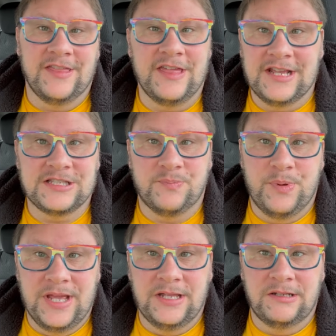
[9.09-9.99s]
I think it's
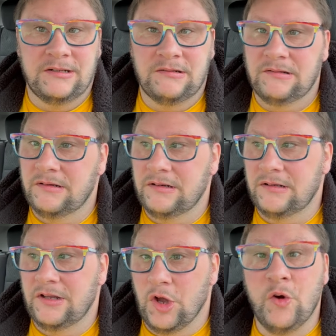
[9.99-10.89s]
been
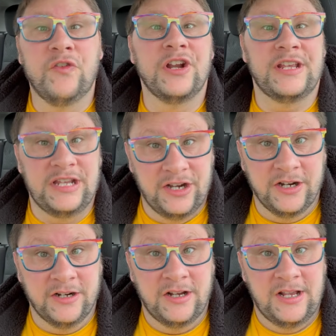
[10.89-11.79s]
over a
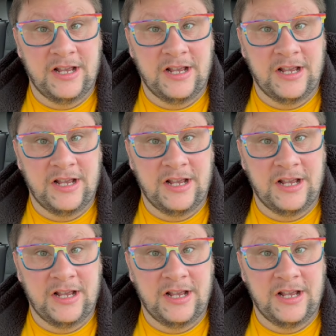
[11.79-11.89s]
year.